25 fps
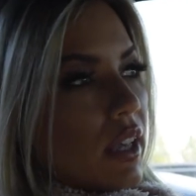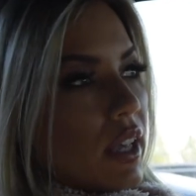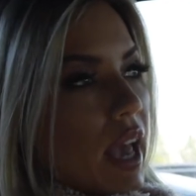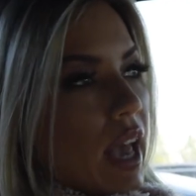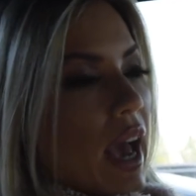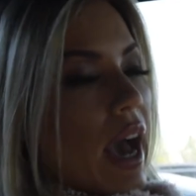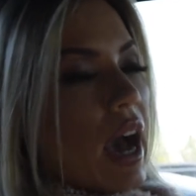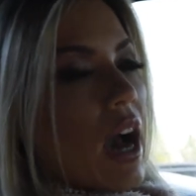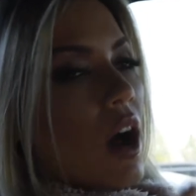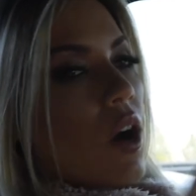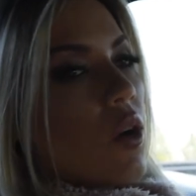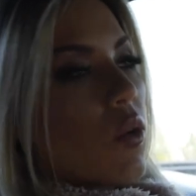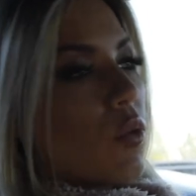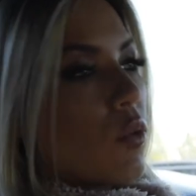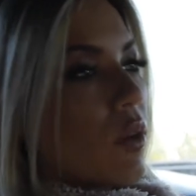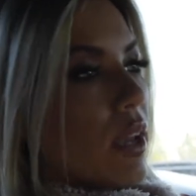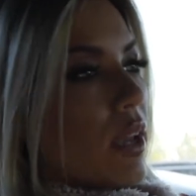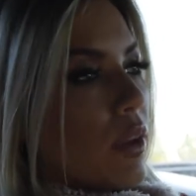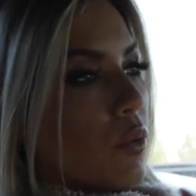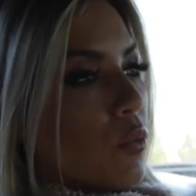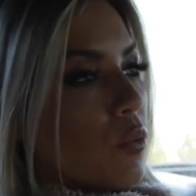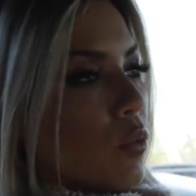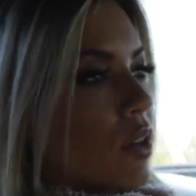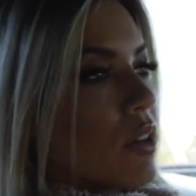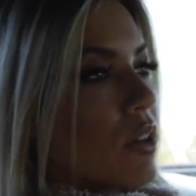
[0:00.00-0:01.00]
how
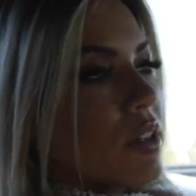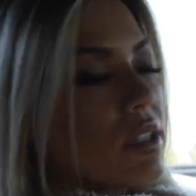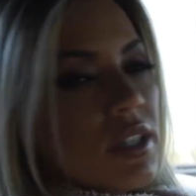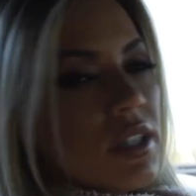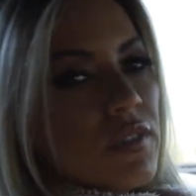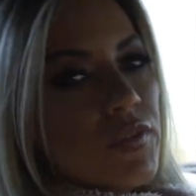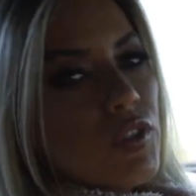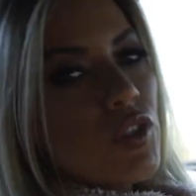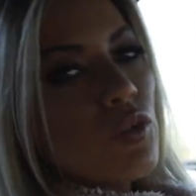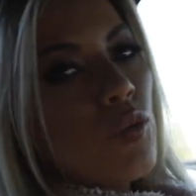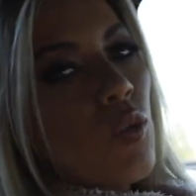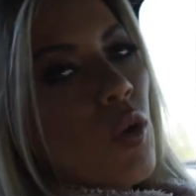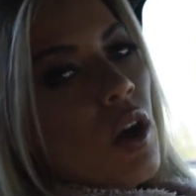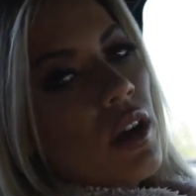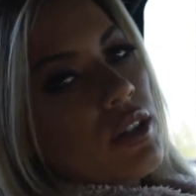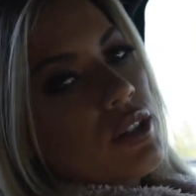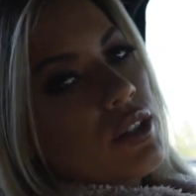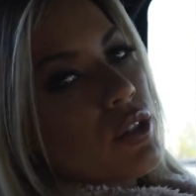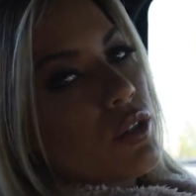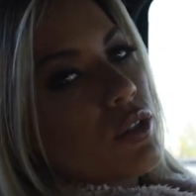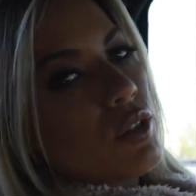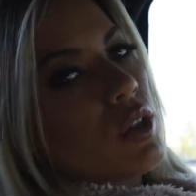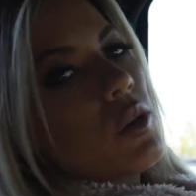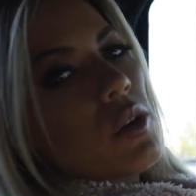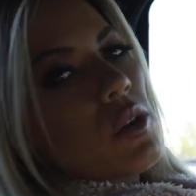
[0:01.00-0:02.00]
it works if you want
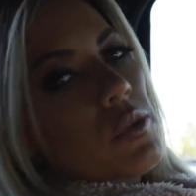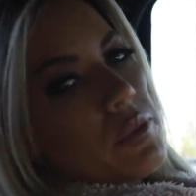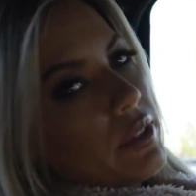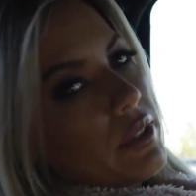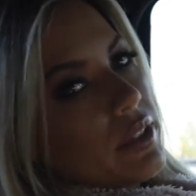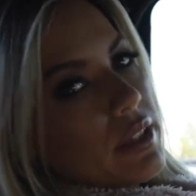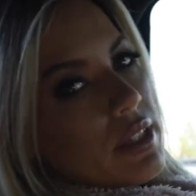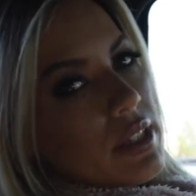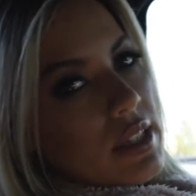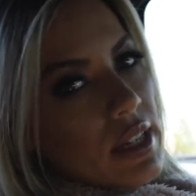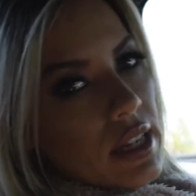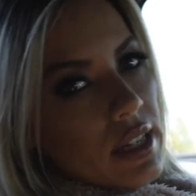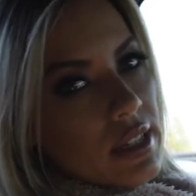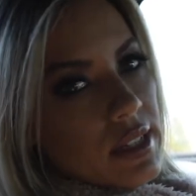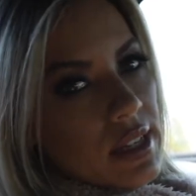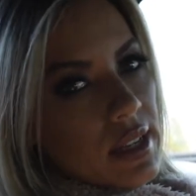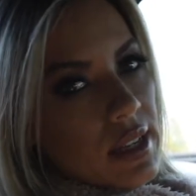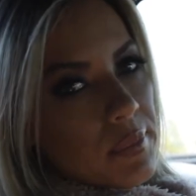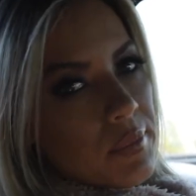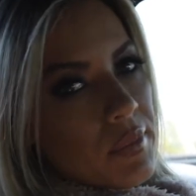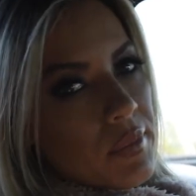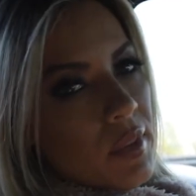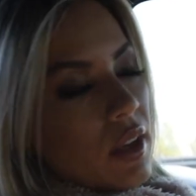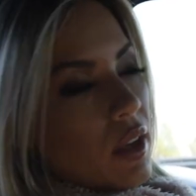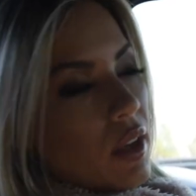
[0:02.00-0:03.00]
to grow a real estate
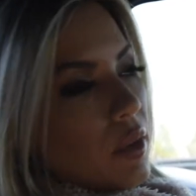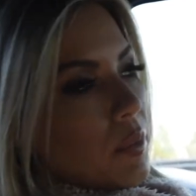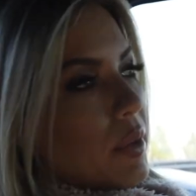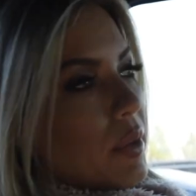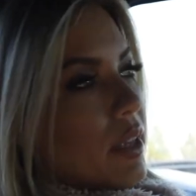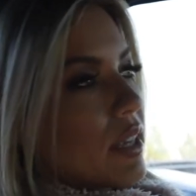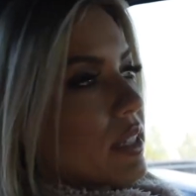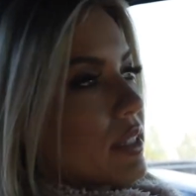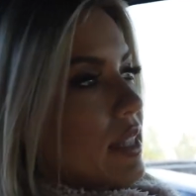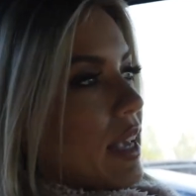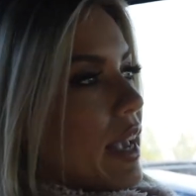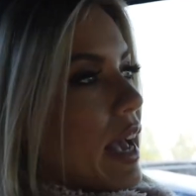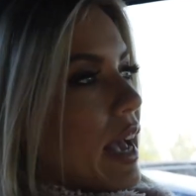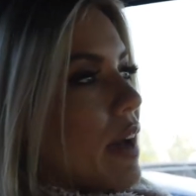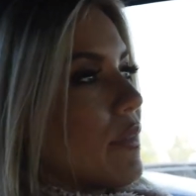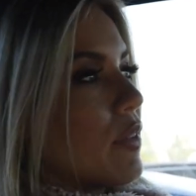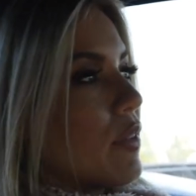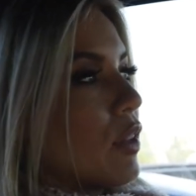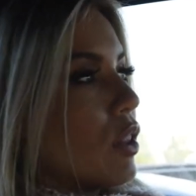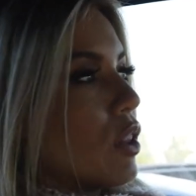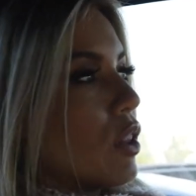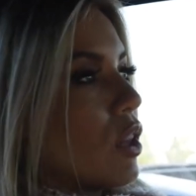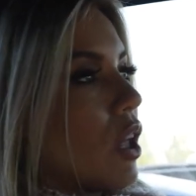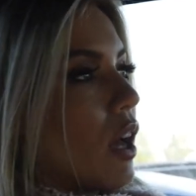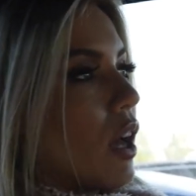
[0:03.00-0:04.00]
team because I have
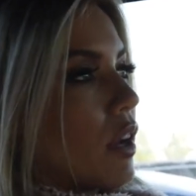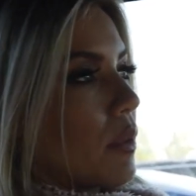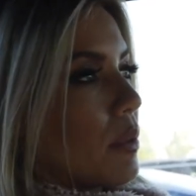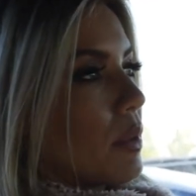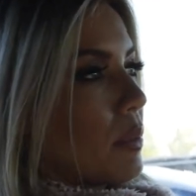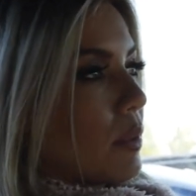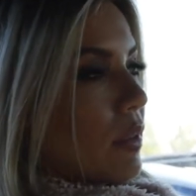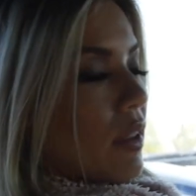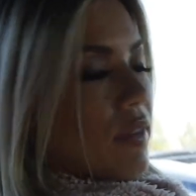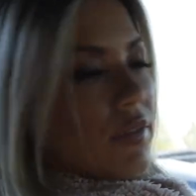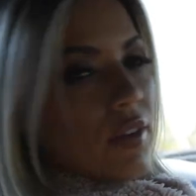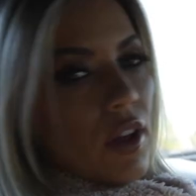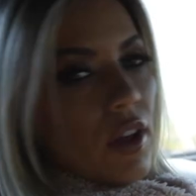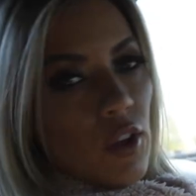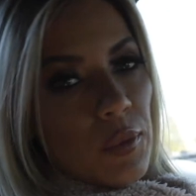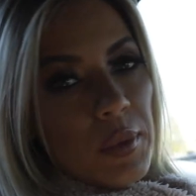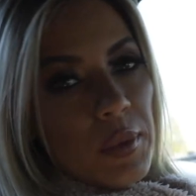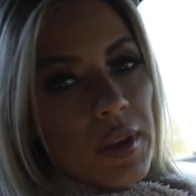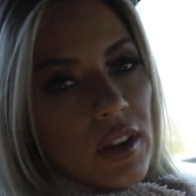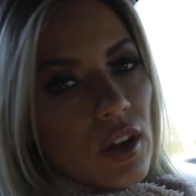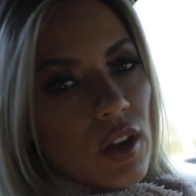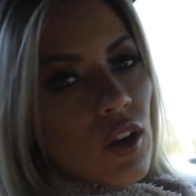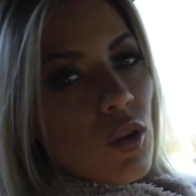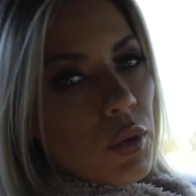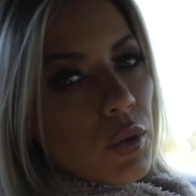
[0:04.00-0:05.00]
a lot of people that follow
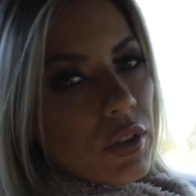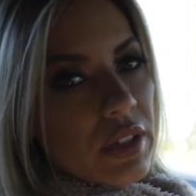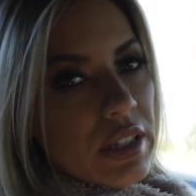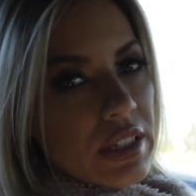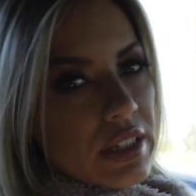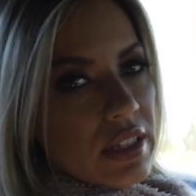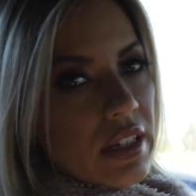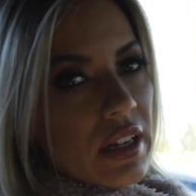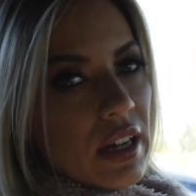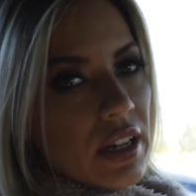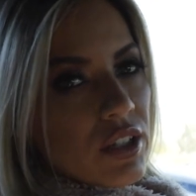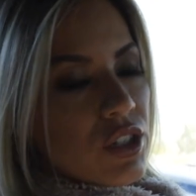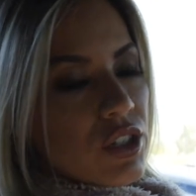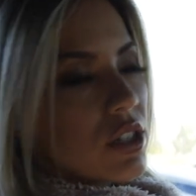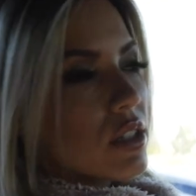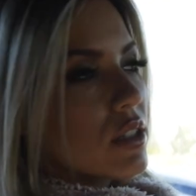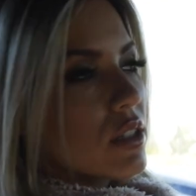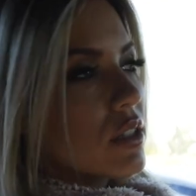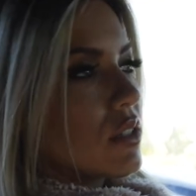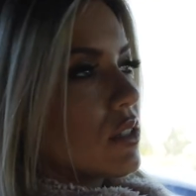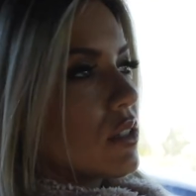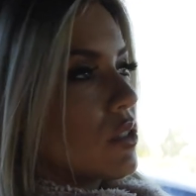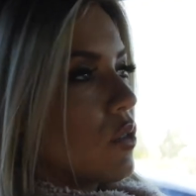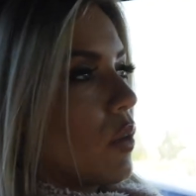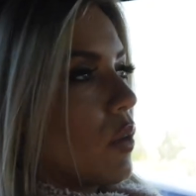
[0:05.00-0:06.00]
me that are real estate
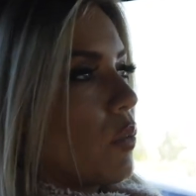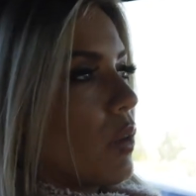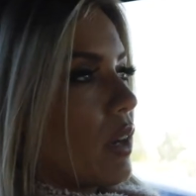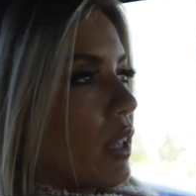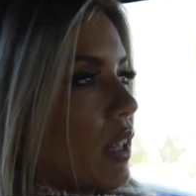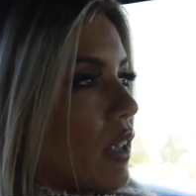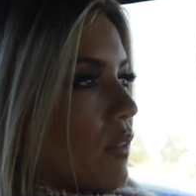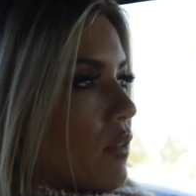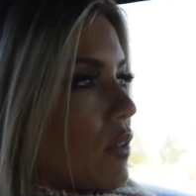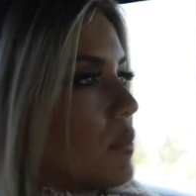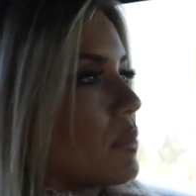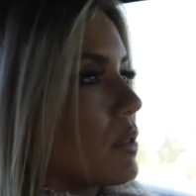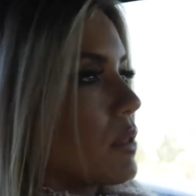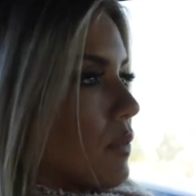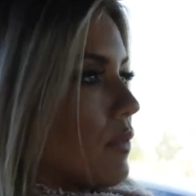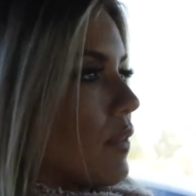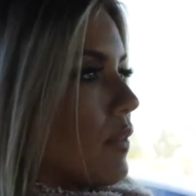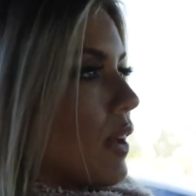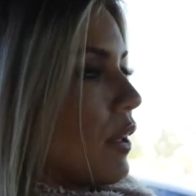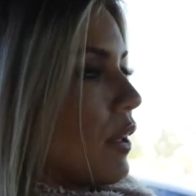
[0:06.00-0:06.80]
agents and so I want to give them some